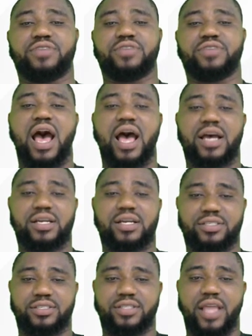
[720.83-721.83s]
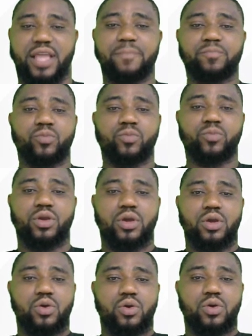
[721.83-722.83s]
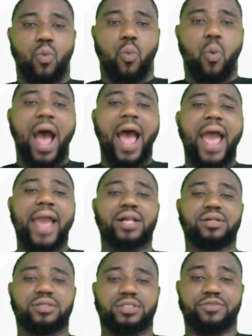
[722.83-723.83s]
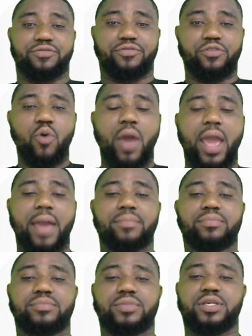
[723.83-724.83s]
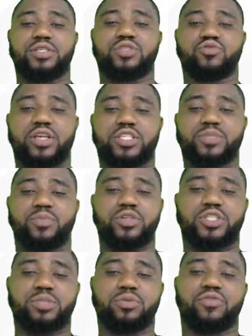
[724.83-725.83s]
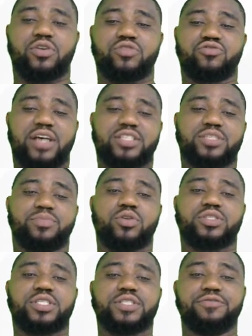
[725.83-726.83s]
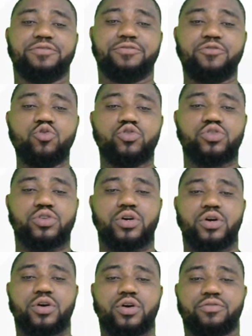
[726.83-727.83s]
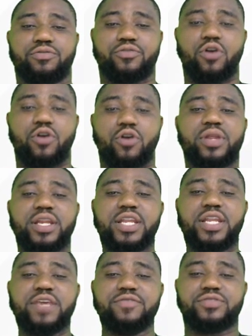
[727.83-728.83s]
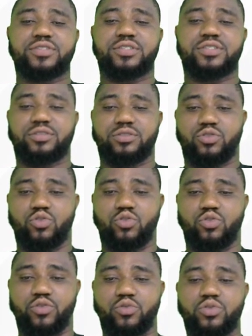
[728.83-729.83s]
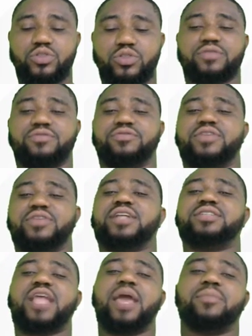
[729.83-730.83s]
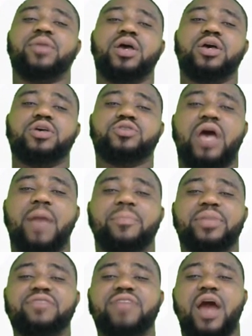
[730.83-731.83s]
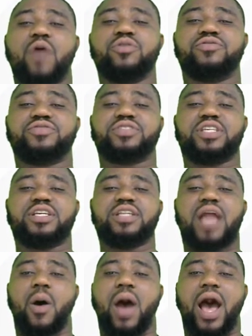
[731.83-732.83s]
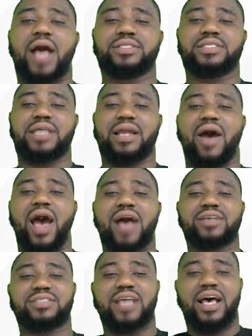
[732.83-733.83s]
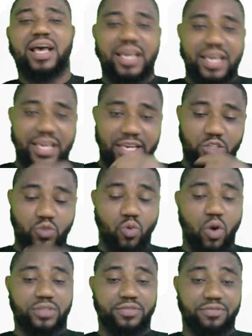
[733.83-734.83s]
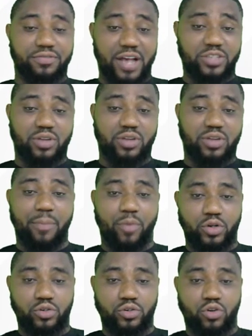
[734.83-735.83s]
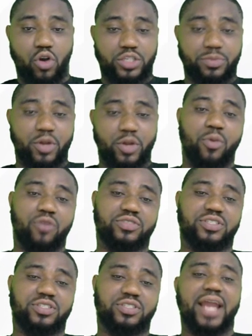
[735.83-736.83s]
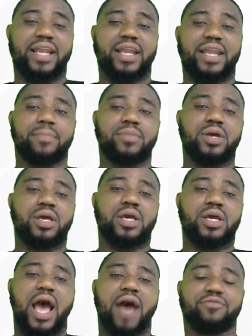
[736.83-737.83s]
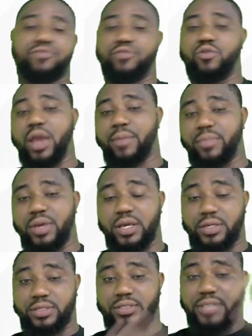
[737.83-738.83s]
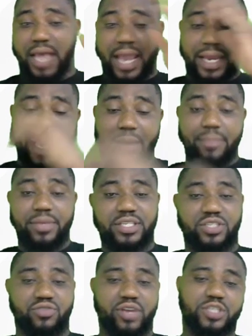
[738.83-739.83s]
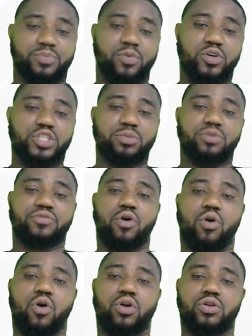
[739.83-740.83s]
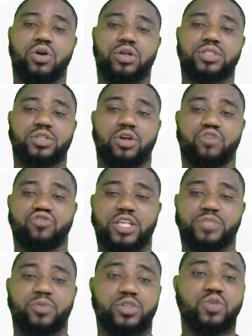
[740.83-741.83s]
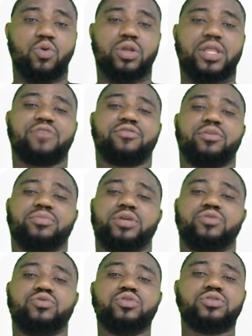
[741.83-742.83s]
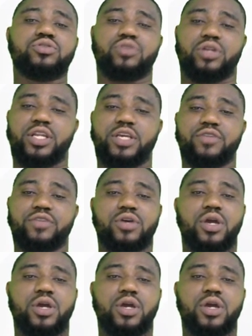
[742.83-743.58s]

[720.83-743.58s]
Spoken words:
via the stem, while the phloem is responsible for transporting food from the leaves to the roots via the stem. So I believe that we've seen our answer, and our answer is what? Vascular bundle, because it's made up of xylem and phloem. Xylem is responsible for conducting or transporting water from the roots to the leaf.